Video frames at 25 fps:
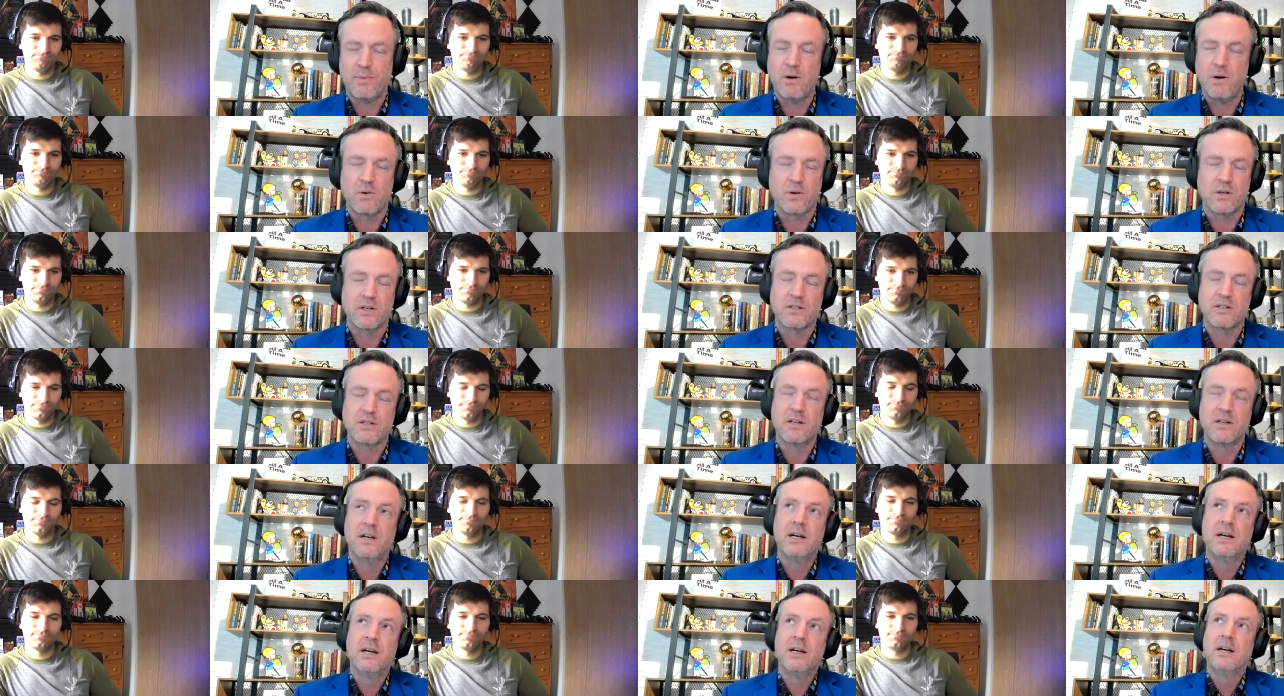Speaker 1: bogus.
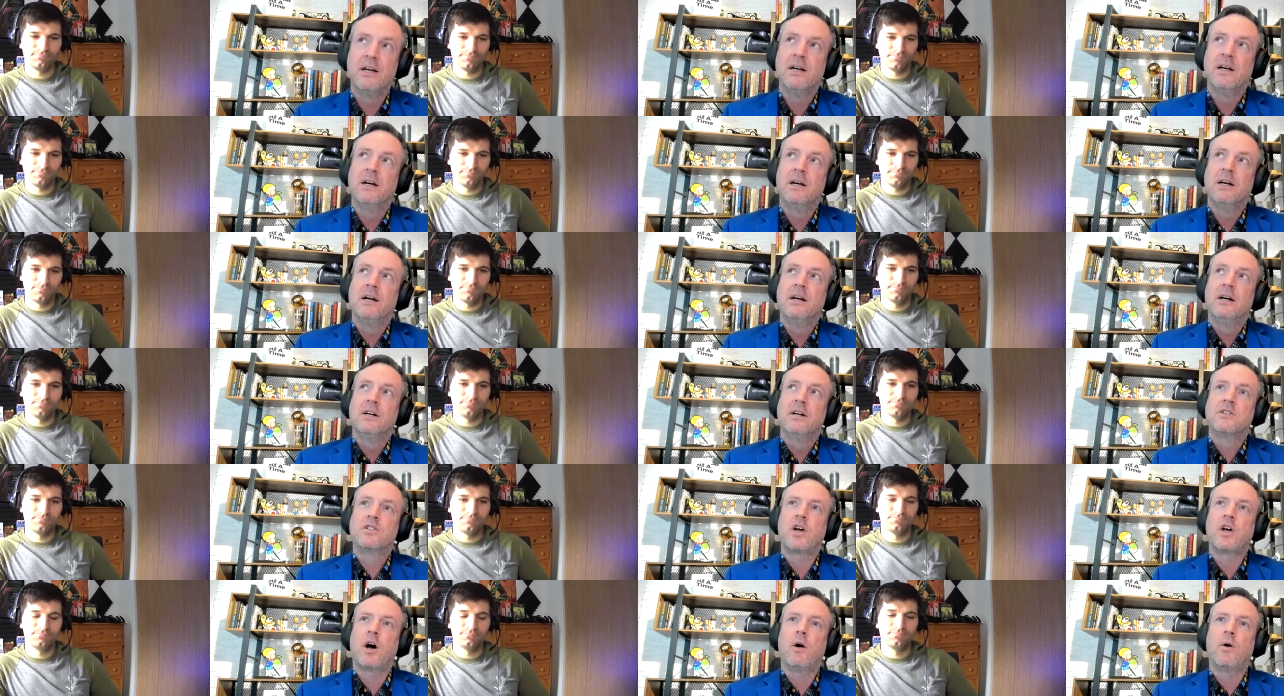
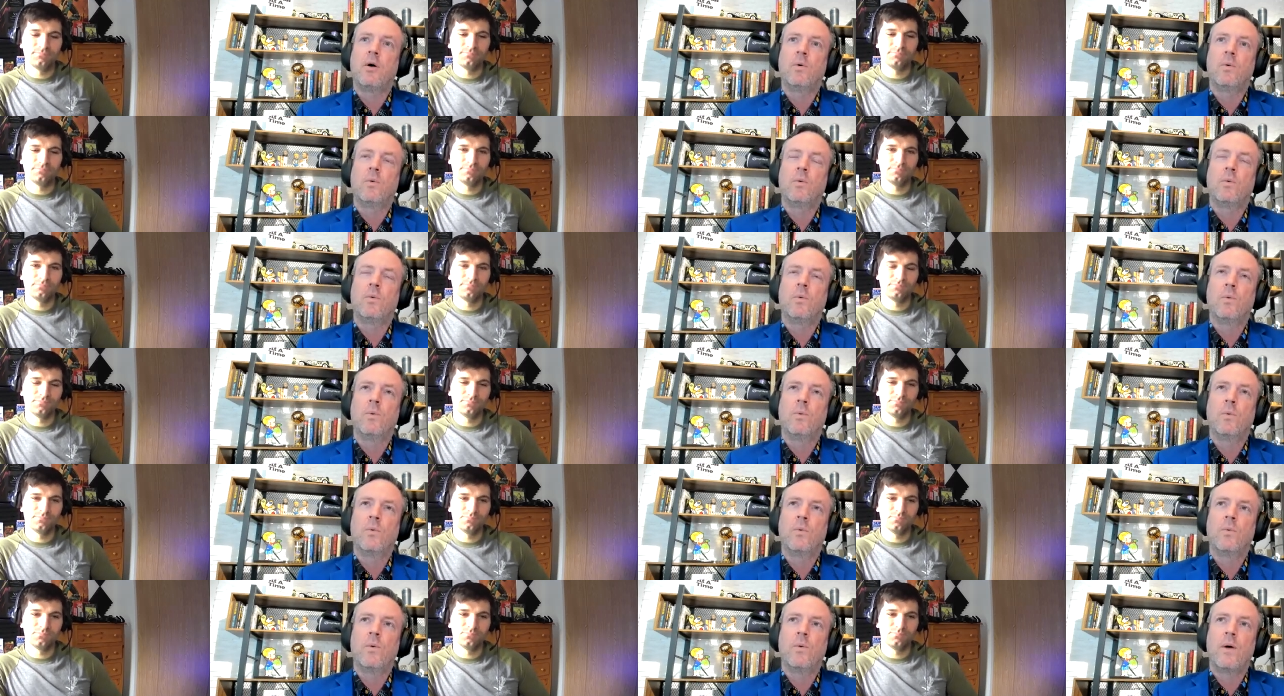So,
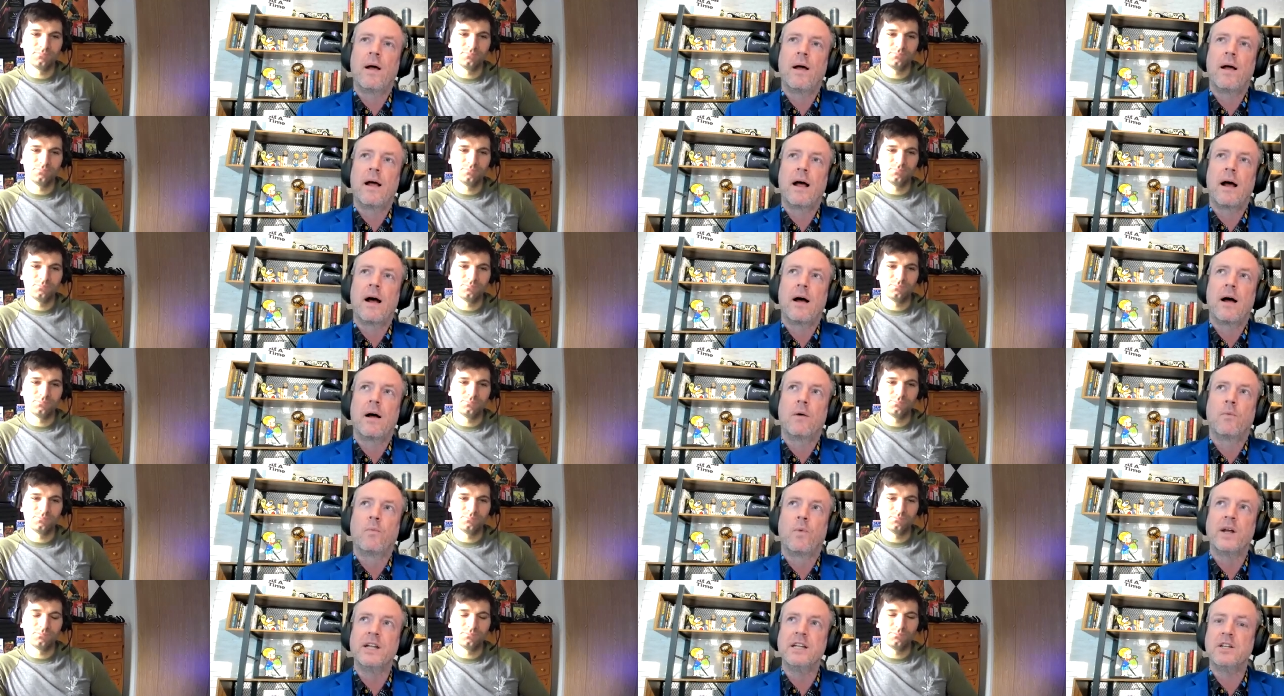
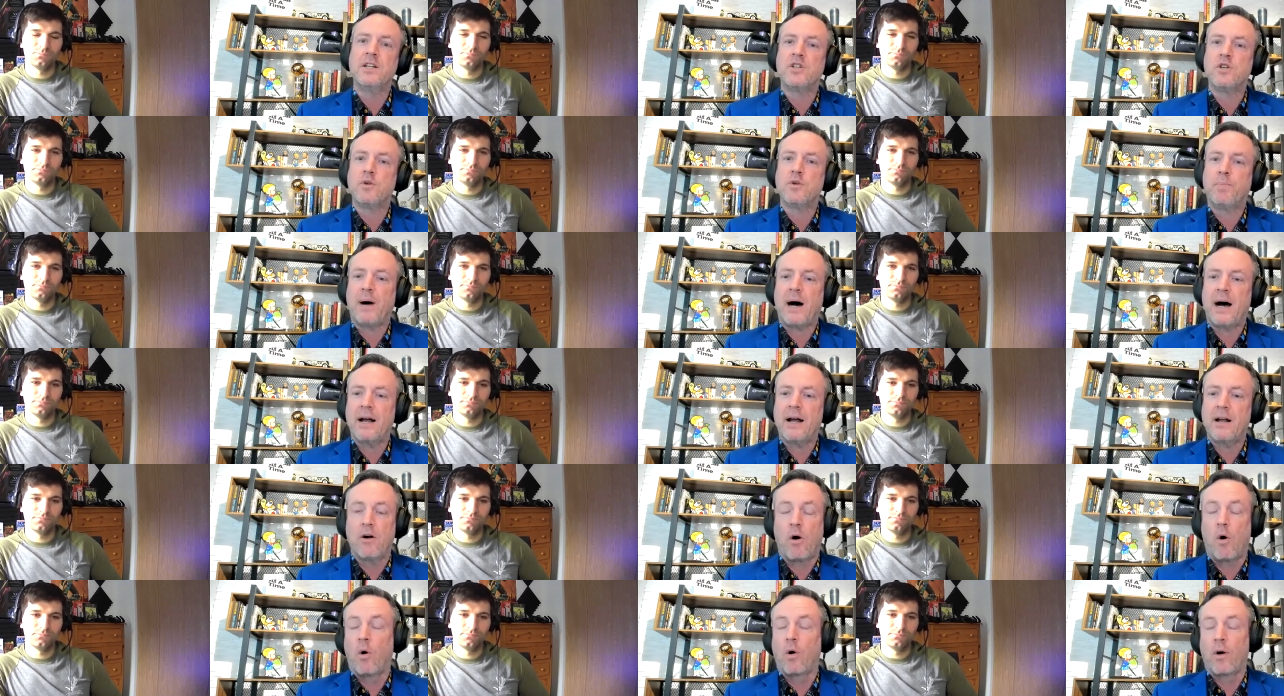when did you
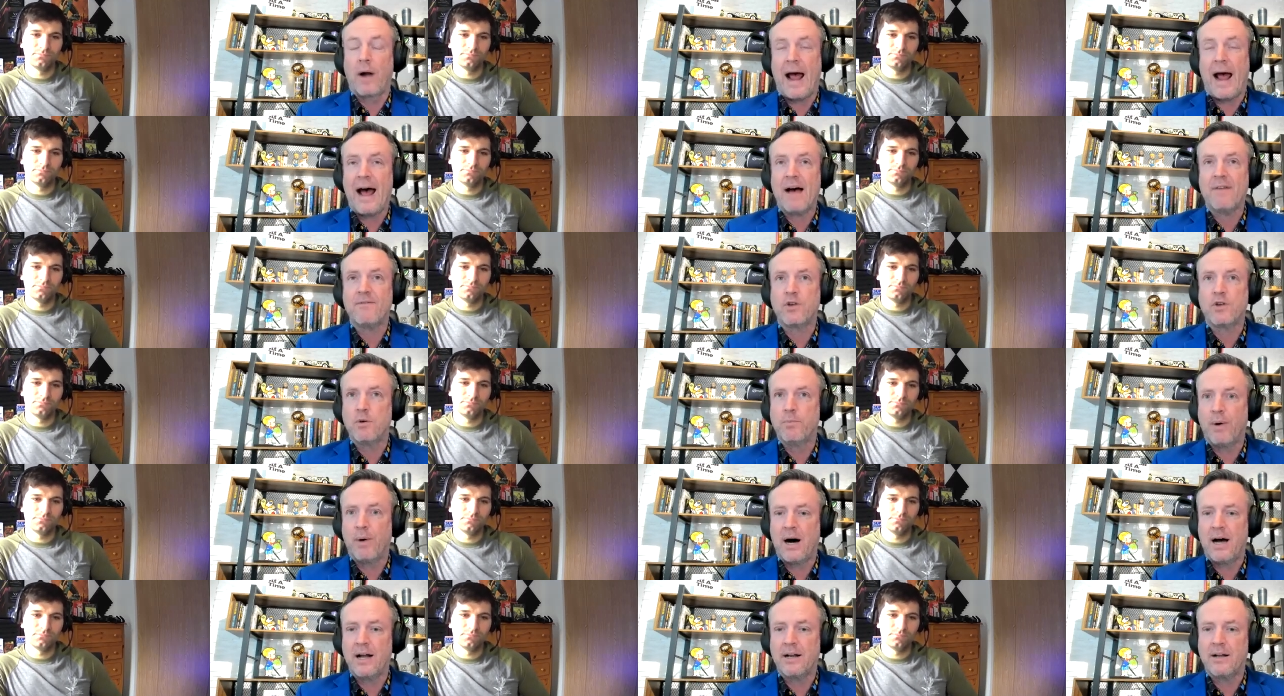buy or have you
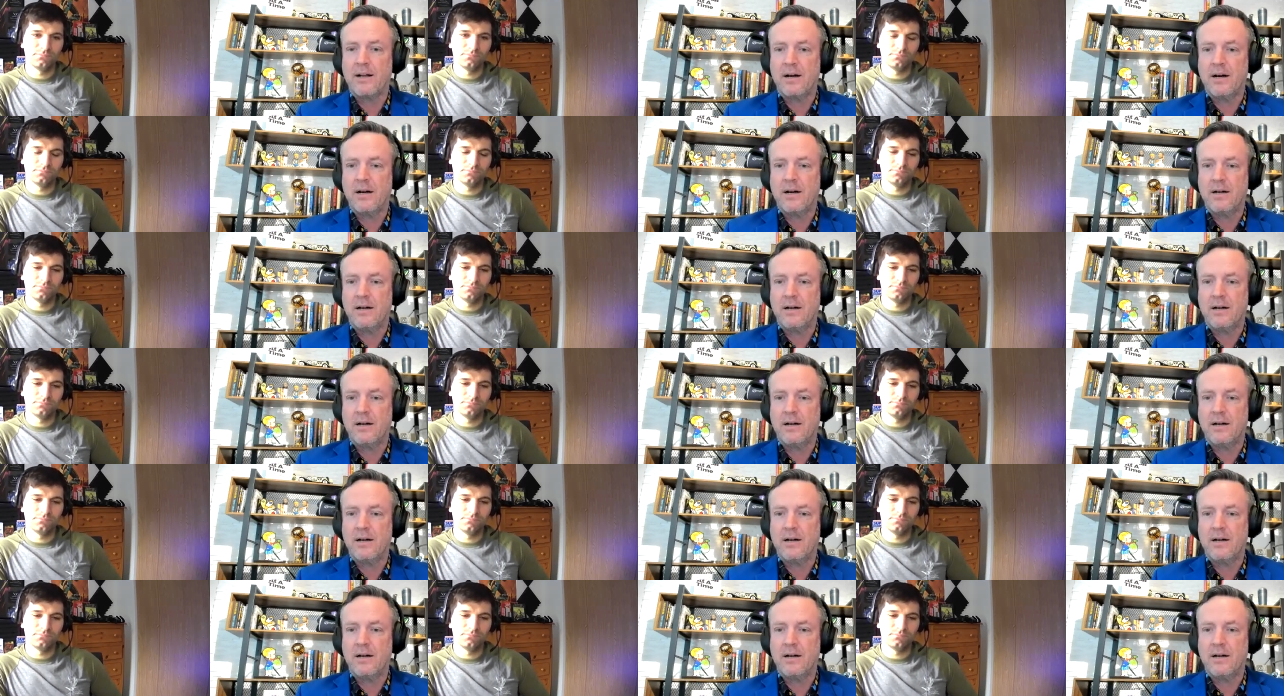bought